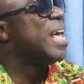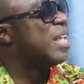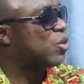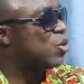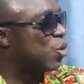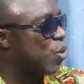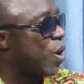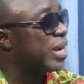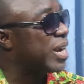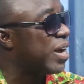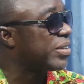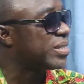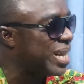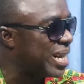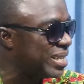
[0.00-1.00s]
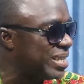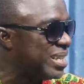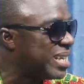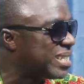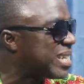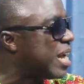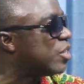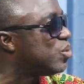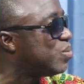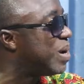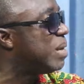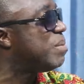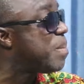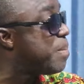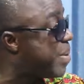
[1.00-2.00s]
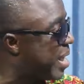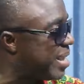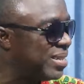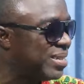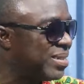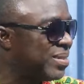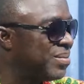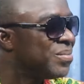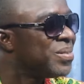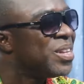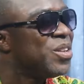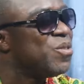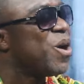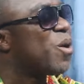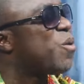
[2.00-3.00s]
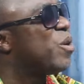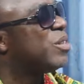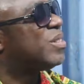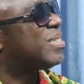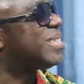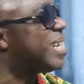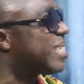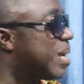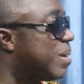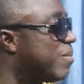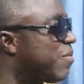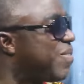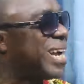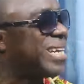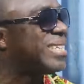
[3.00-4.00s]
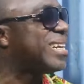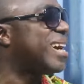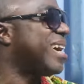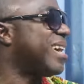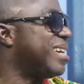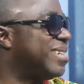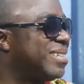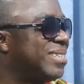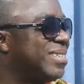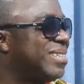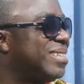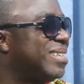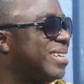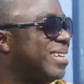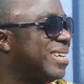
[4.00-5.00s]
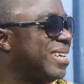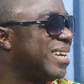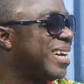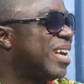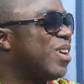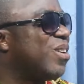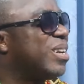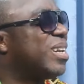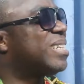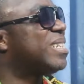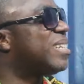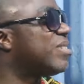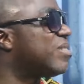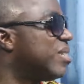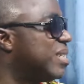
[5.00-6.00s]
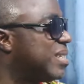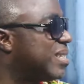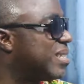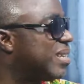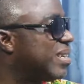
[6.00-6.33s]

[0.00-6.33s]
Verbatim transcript: And to now start yes, I do many repair. You are going to take some fighter are necessary.